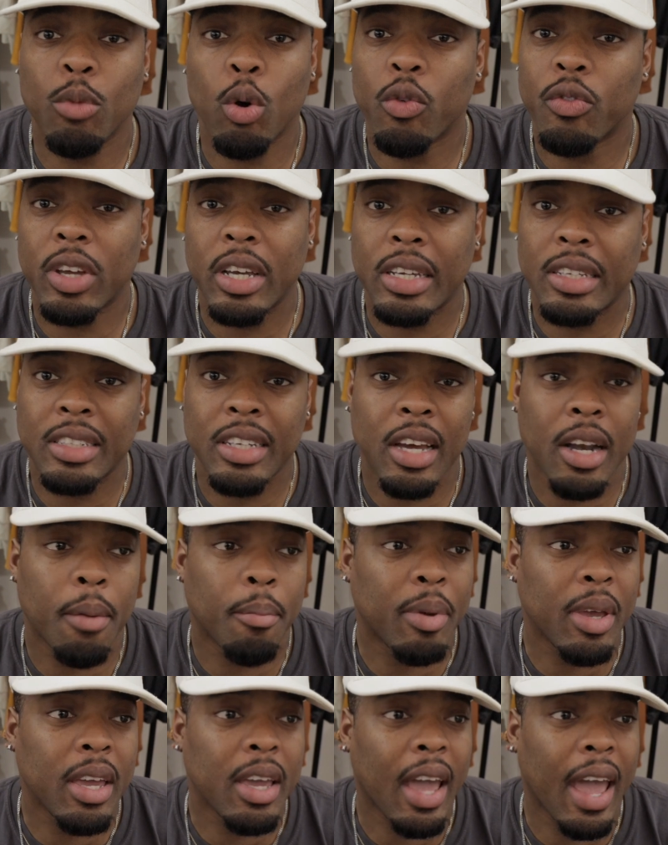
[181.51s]
movie is gonna
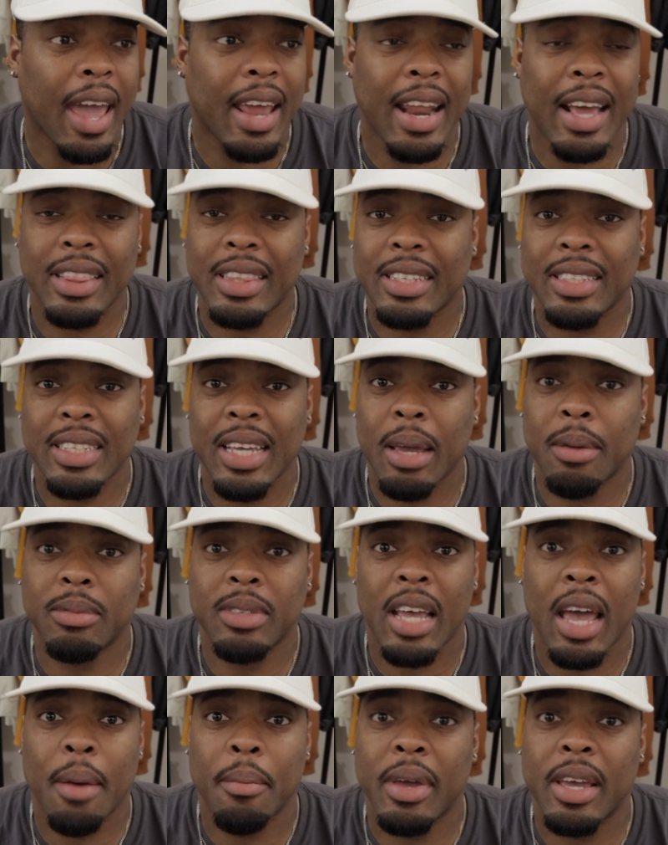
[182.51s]
be, and at the same
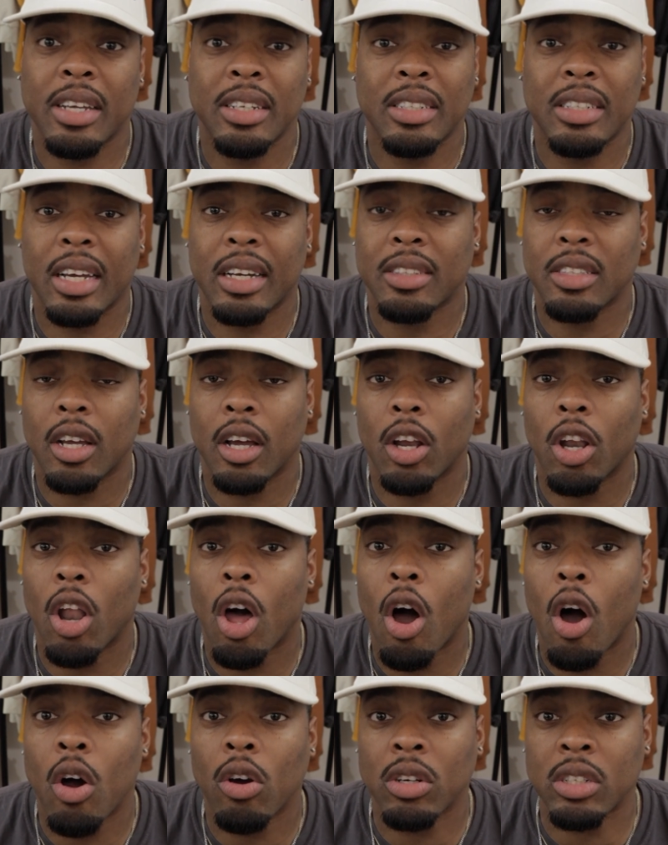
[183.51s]
time, it's just a
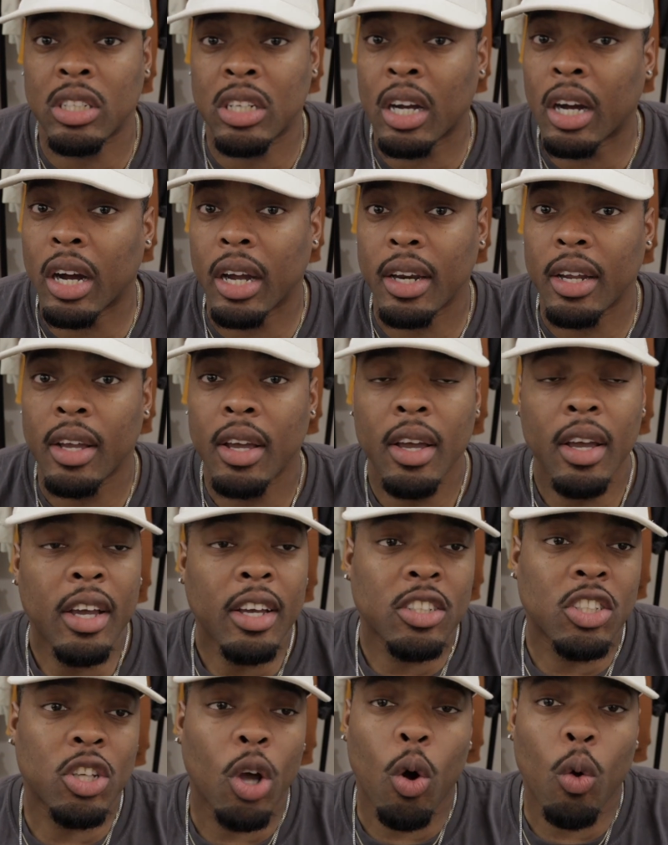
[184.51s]
long dud.
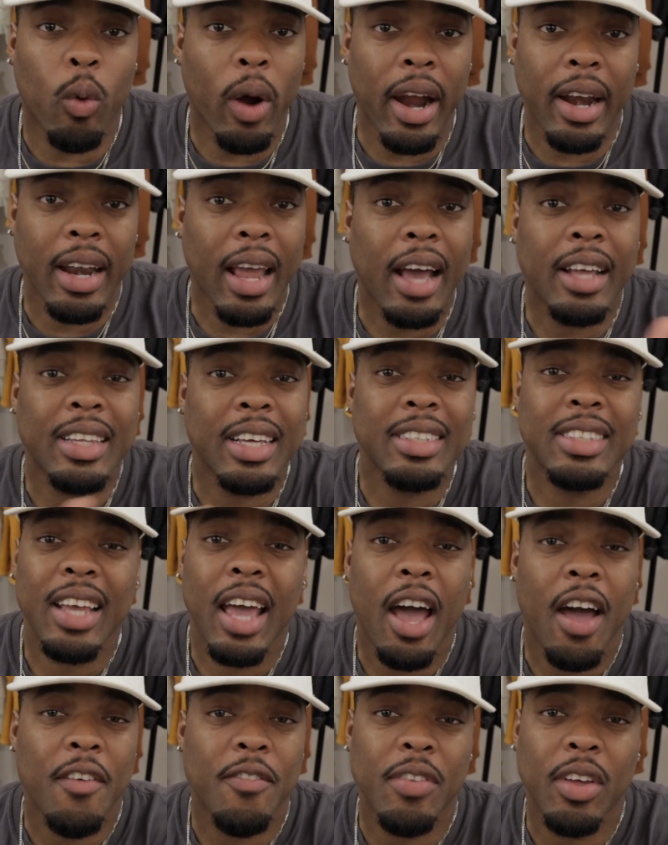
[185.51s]
So right now, that's
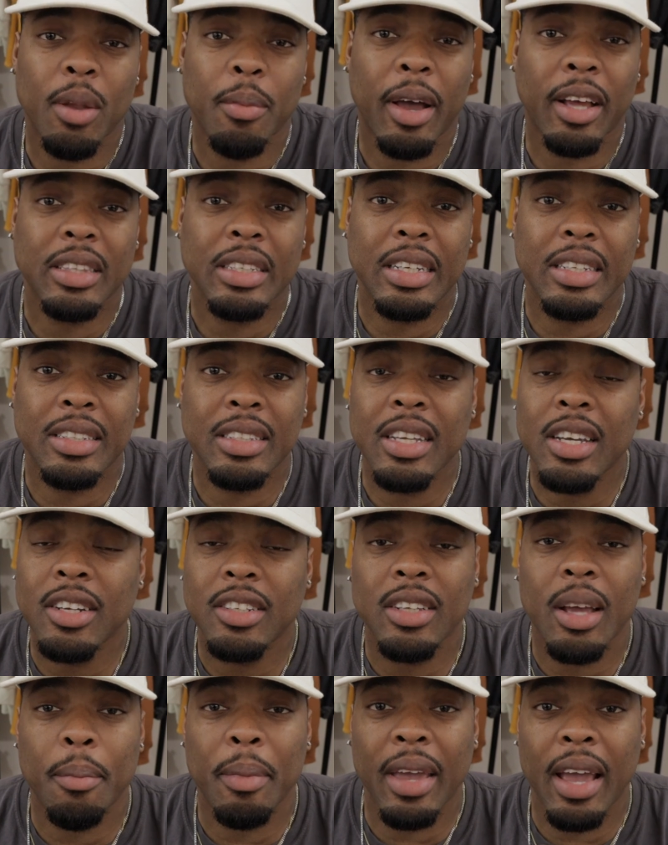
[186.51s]
how I feel about these
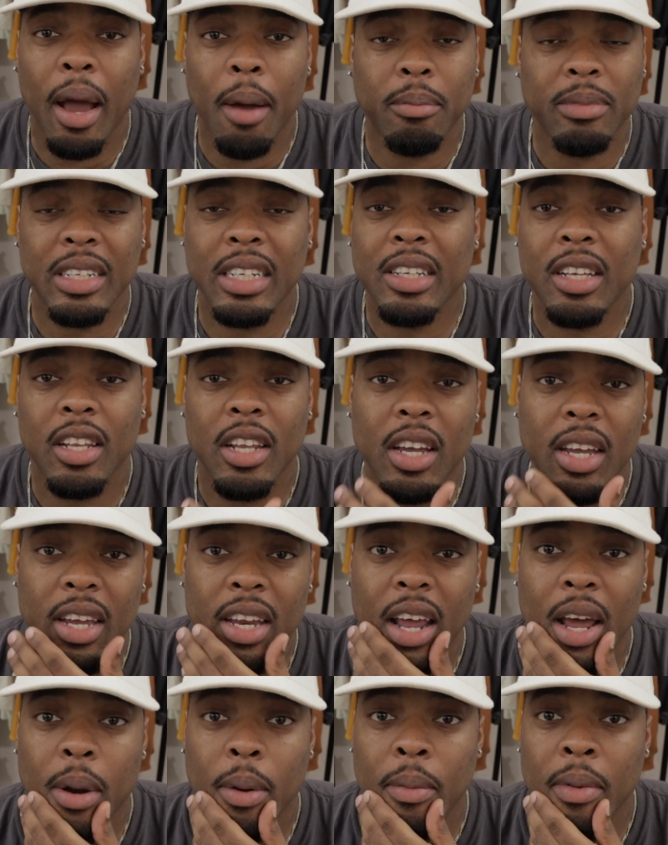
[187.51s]
sneakers. I mean, I'm just
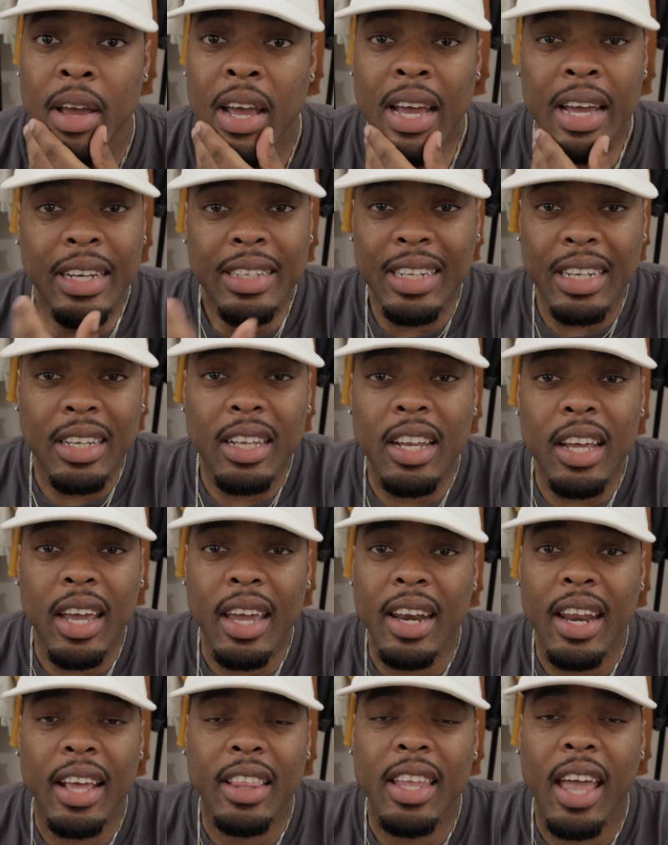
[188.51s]
looking at them, just
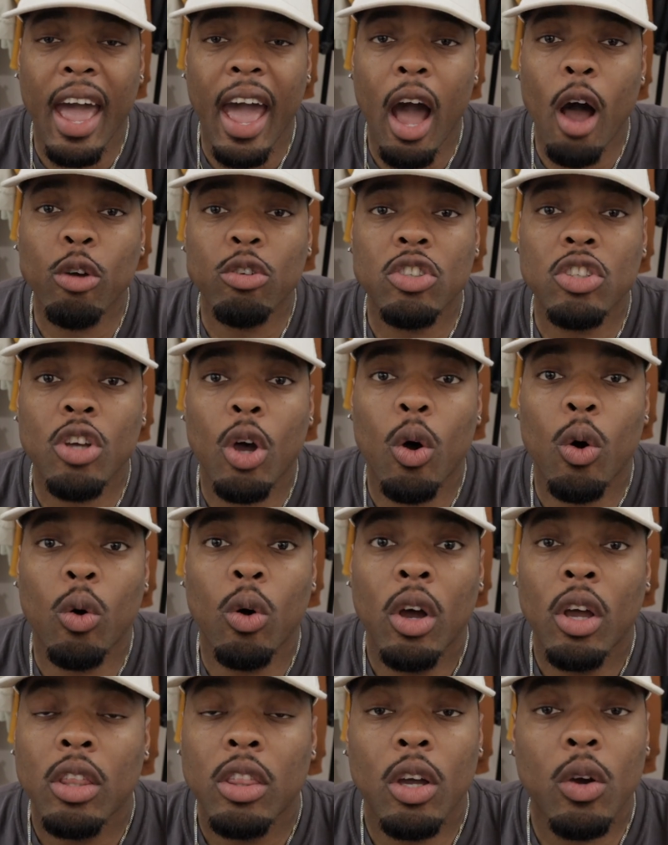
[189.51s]
looking at the
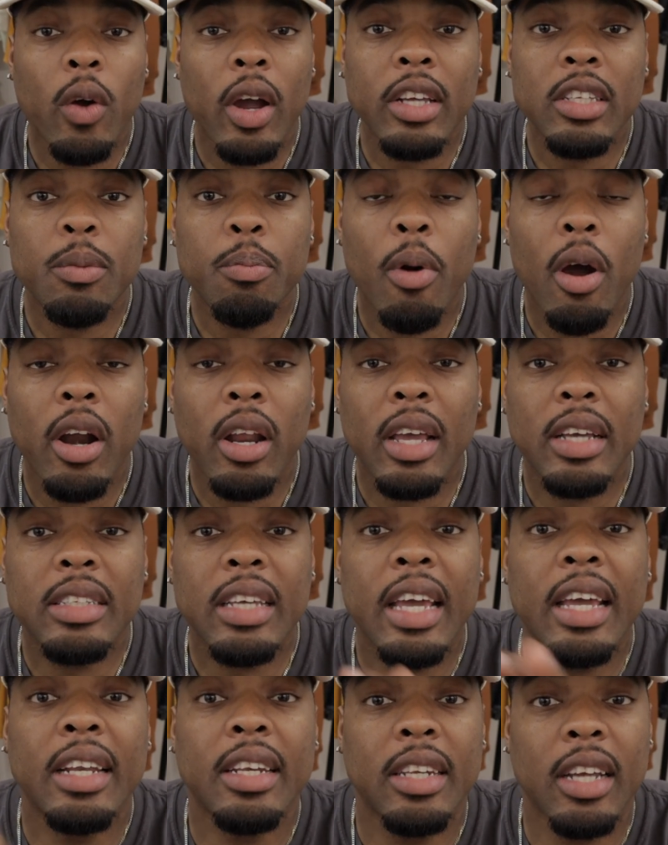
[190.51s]
outsole. The crazy part
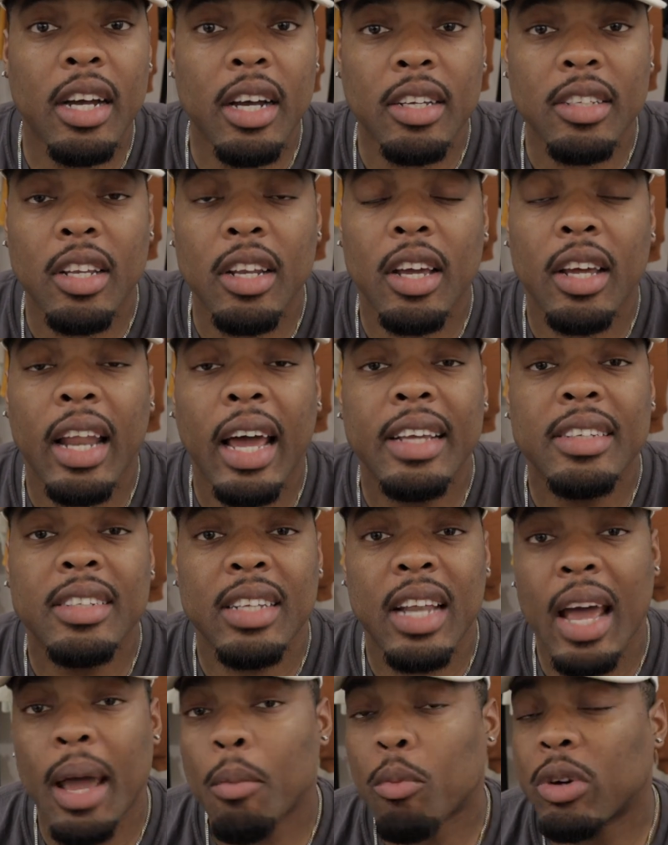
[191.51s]
is it does look like
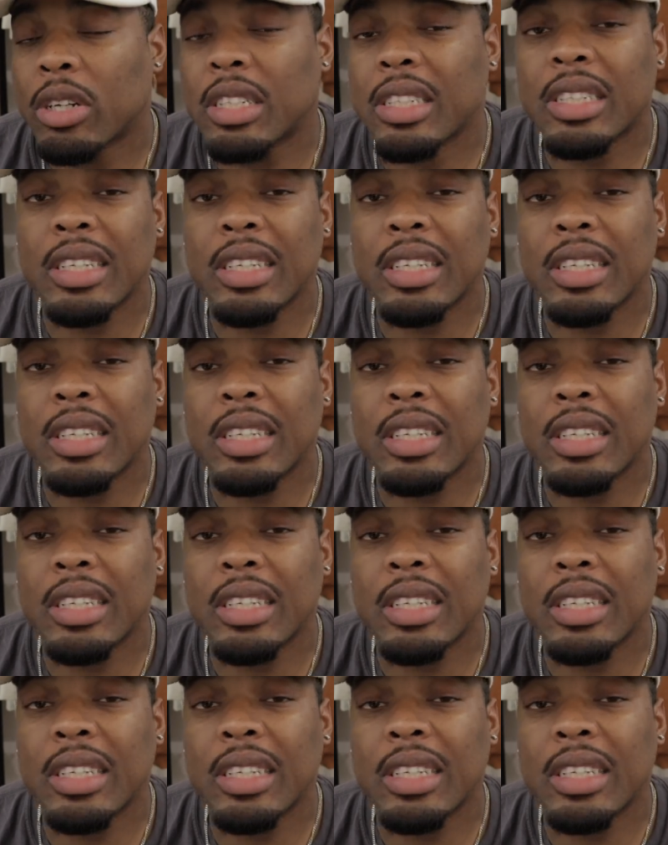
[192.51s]
slime, which